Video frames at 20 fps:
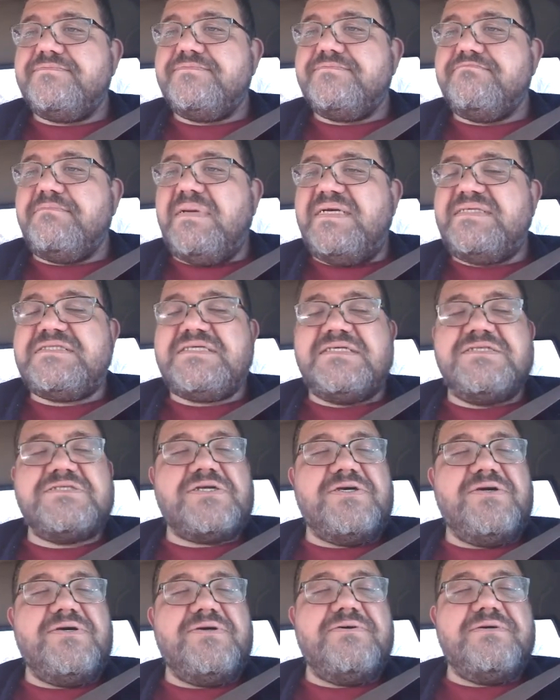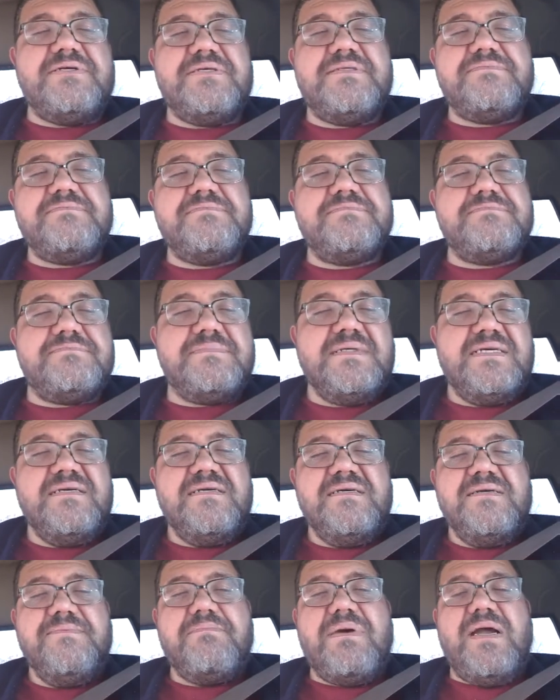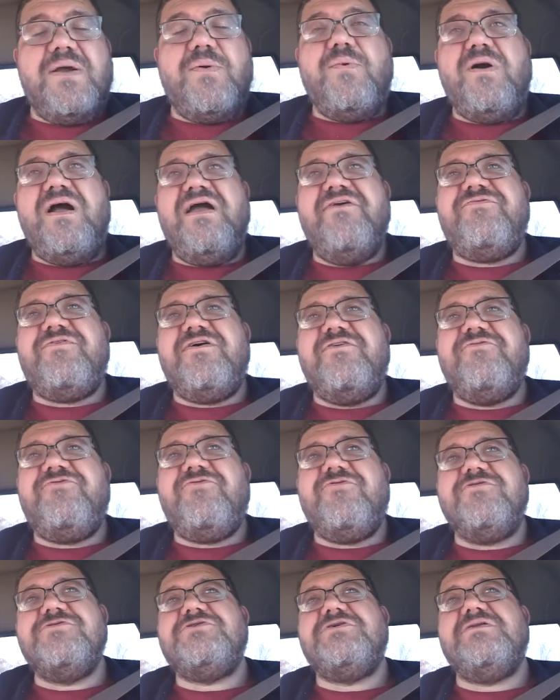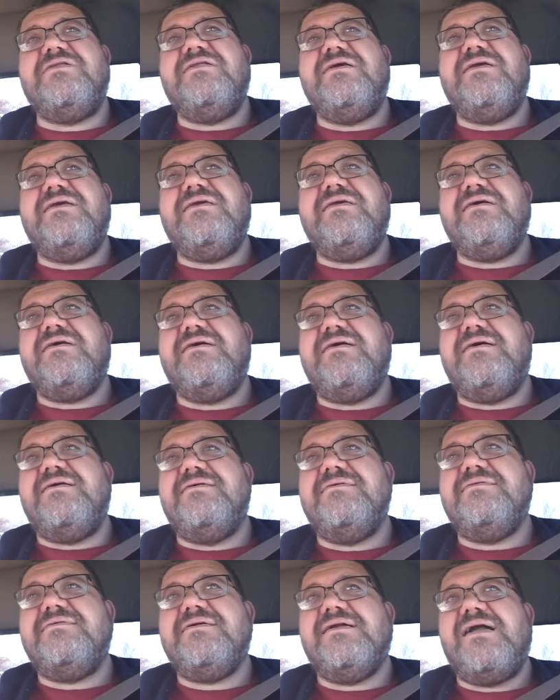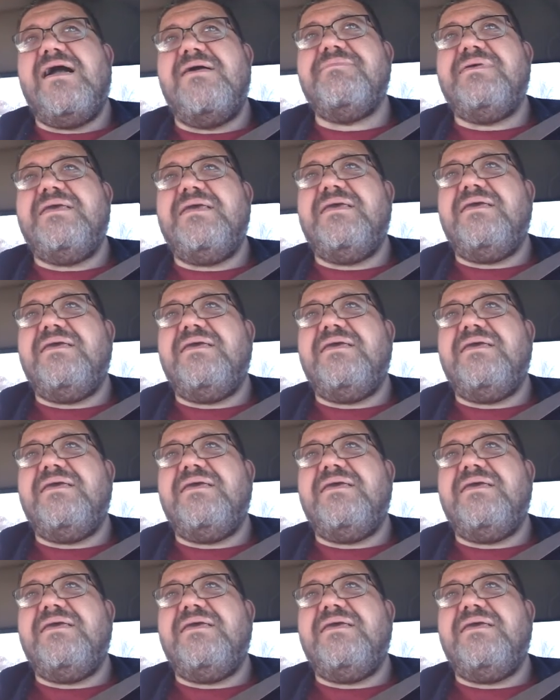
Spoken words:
my sister and my wife, unfortunately, got